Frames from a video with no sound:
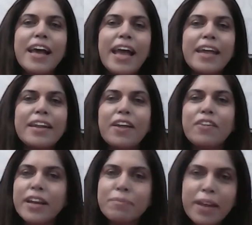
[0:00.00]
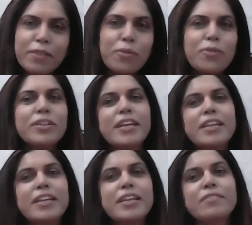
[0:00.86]
And I run my own
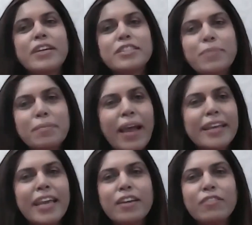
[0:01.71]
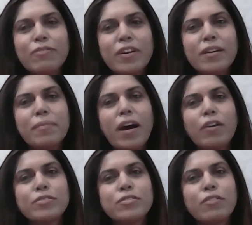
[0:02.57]
investment banking firm
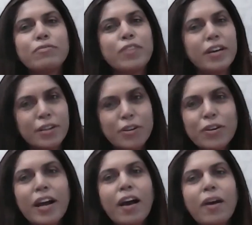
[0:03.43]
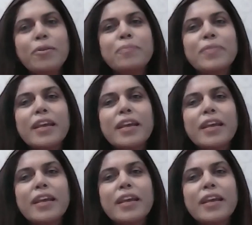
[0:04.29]
out of Gurgaon,